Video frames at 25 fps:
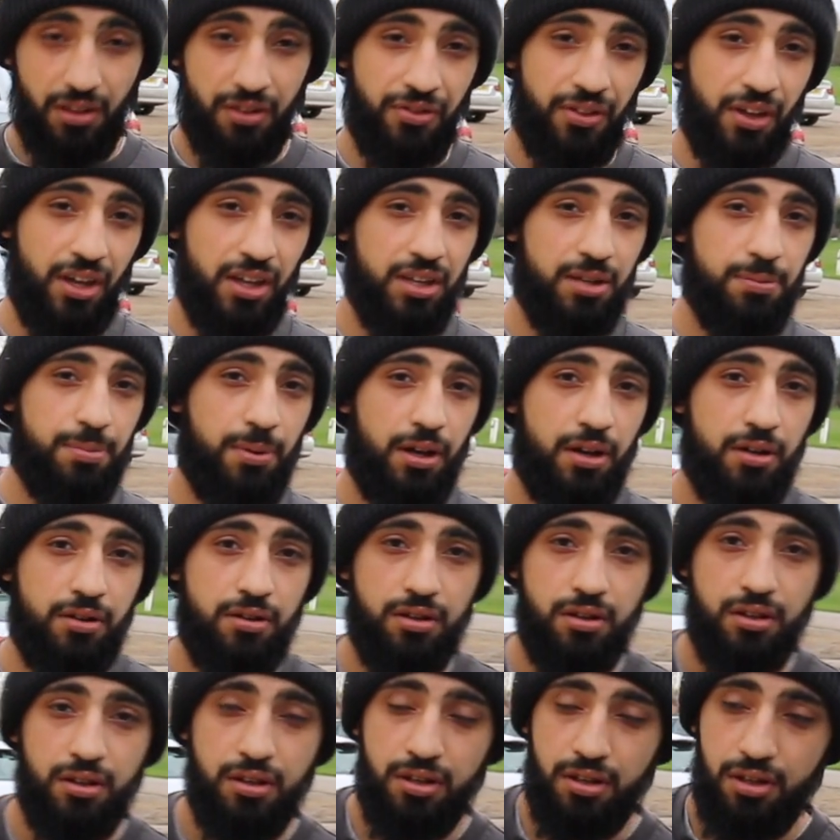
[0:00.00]

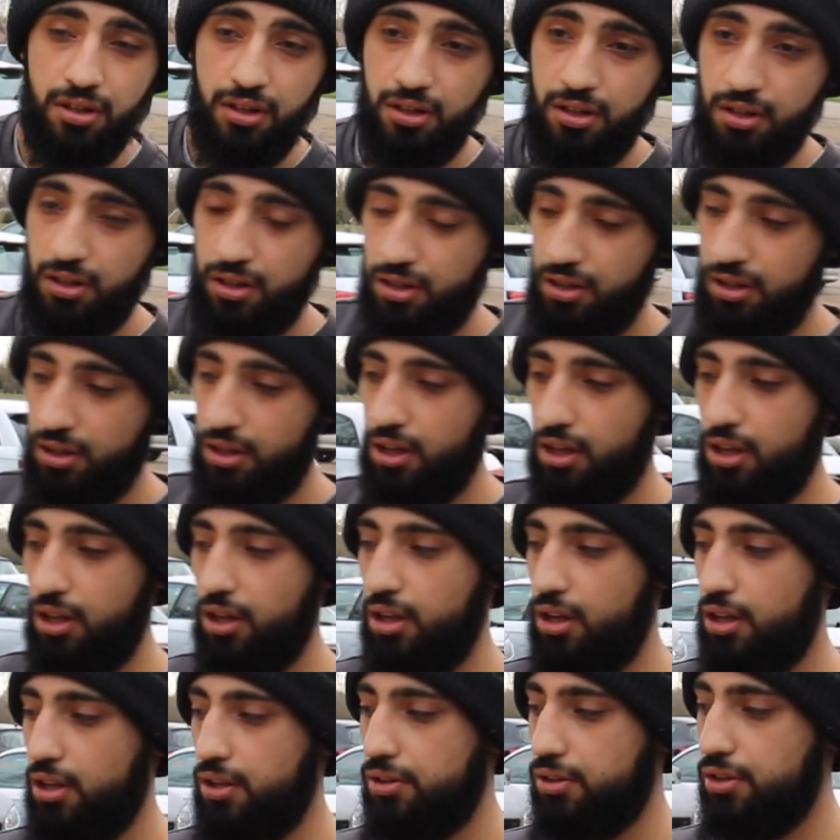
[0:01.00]

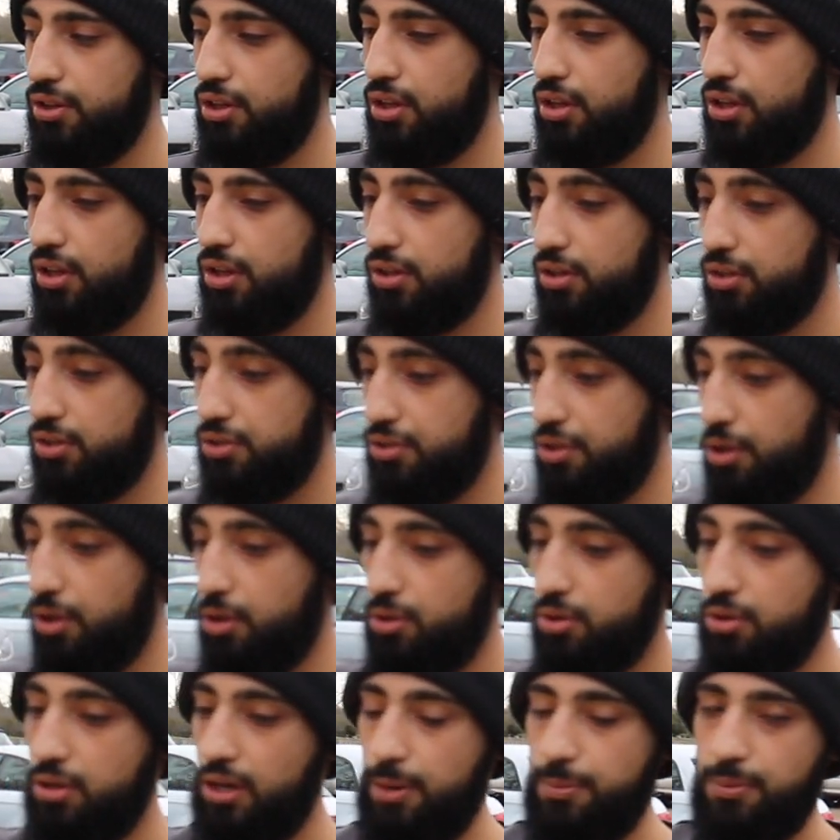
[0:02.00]
£30. The
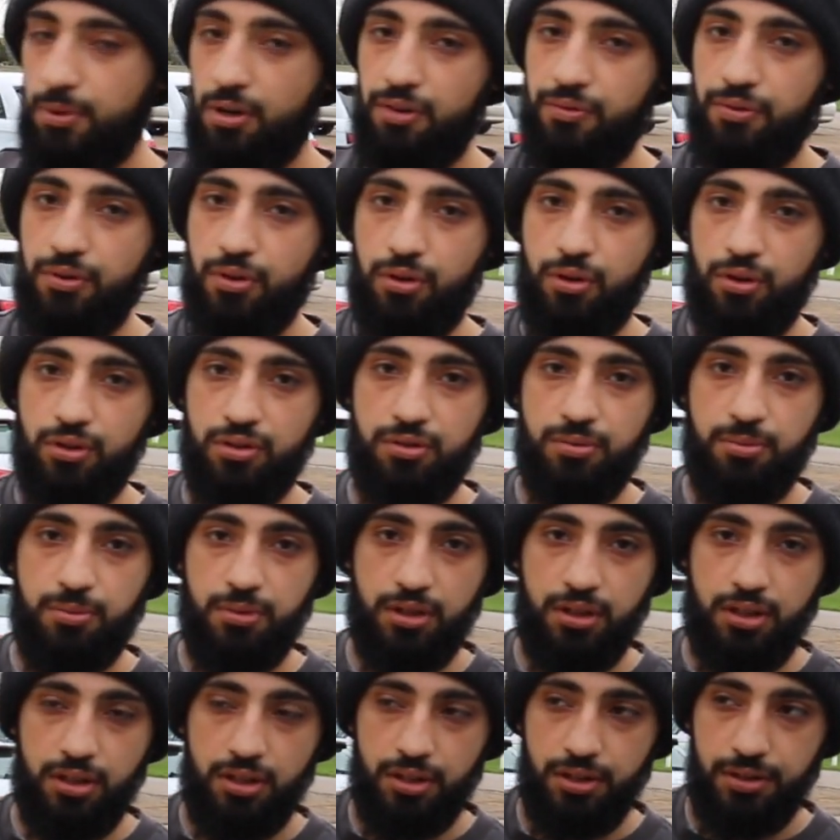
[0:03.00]
toe cap cover cost
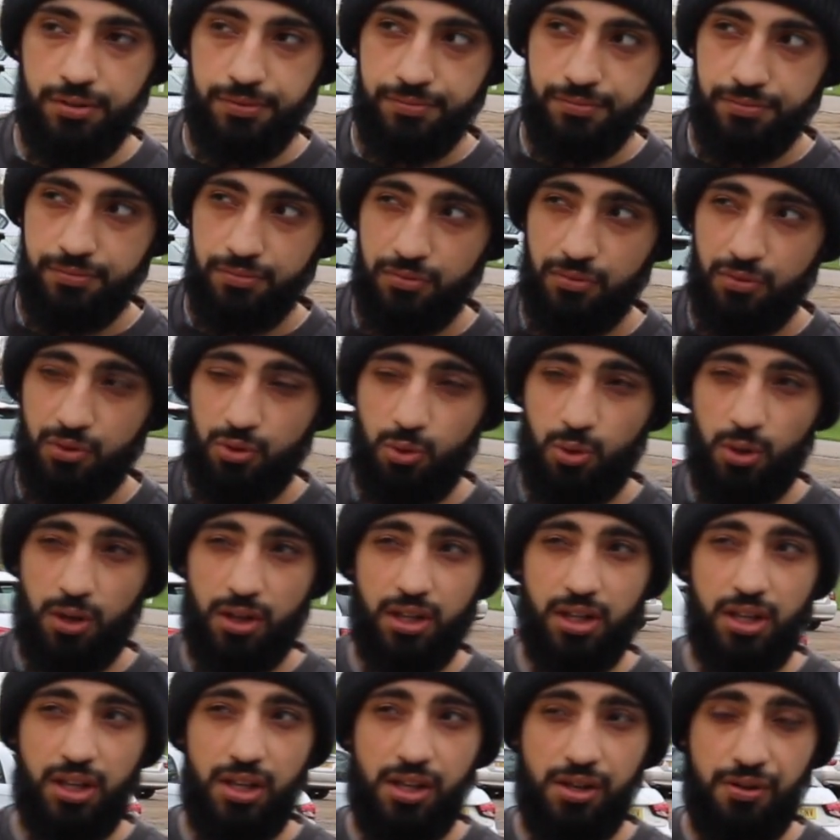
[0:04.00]
me
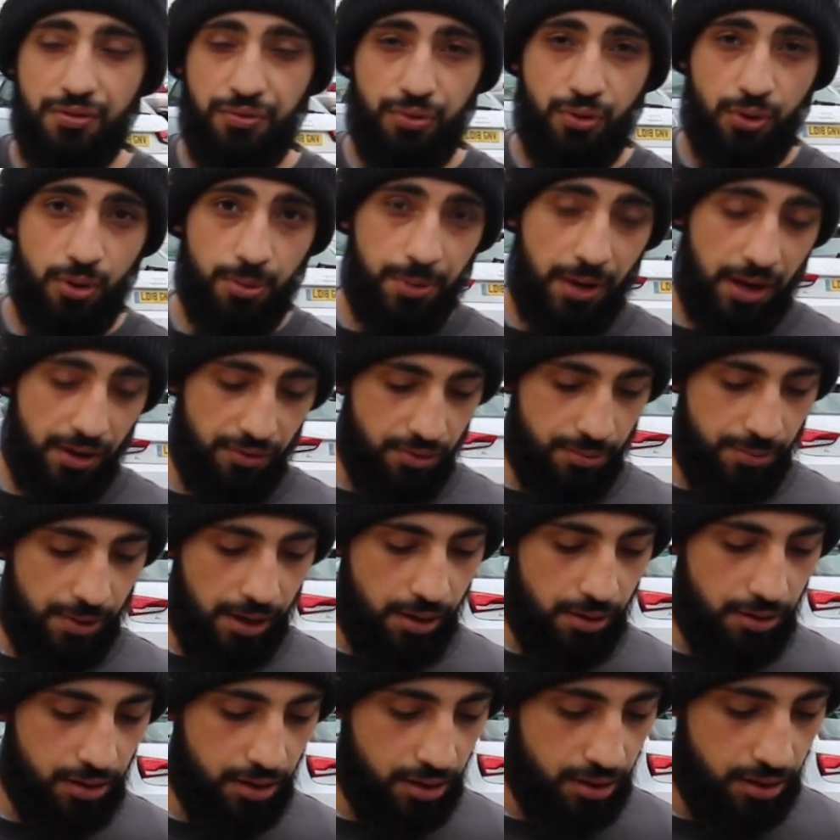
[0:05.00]
£24 from
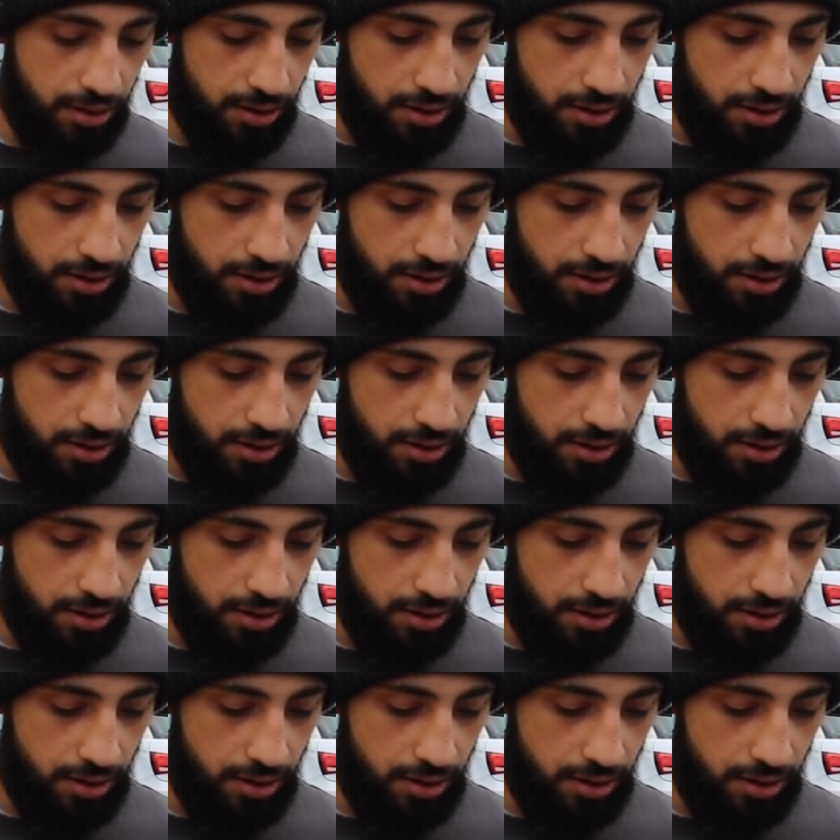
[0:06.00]
Audi.